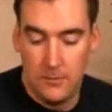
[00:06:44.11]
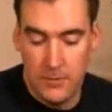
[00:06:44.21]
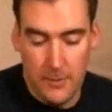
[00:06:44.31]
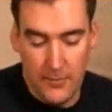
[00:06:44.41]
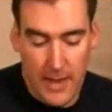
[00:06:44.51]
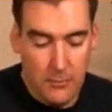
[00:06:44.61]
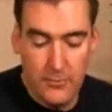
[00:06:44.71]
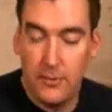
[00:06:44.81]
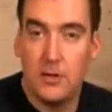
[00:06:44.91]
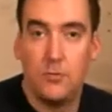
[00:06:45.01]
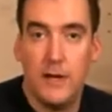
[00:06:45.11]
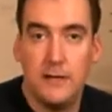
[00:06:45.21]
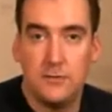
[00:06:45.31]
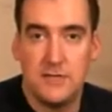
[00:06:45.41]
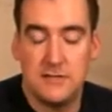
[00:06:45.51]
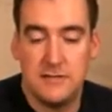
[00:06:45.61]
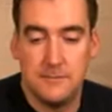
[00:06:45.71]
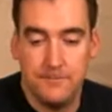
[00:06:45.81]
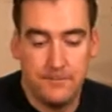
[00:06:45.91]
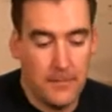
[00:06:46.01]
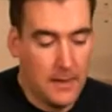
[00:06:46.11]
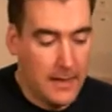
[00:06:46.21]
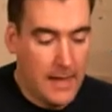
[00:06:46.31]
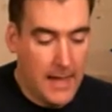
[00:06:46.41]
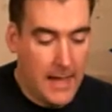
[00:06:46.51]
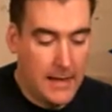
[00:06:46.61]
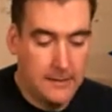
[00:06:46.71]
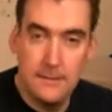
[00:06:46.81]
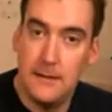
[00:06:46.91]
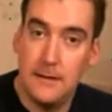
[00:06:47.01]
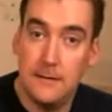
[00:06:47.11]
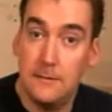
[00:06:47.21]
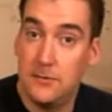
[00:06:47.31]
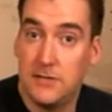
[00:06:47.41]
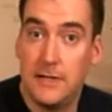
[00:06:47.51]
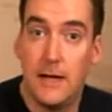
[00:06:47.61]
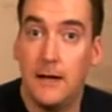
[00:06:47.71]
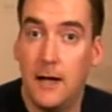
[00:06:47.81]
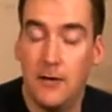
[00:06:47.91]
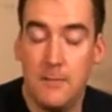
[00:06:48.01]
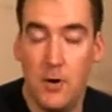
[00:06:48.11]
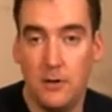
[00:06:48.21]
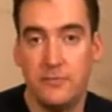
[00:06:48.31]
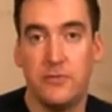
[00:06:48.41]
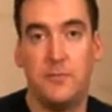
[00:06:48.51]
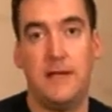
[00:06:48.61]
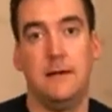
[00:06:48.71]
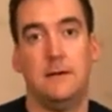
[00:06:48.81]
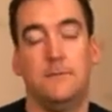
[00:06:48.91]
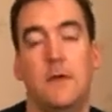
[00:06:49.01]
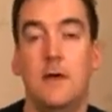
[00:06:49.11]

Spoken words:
Couple that with a good radio system, and it looks like a great model for the beginner.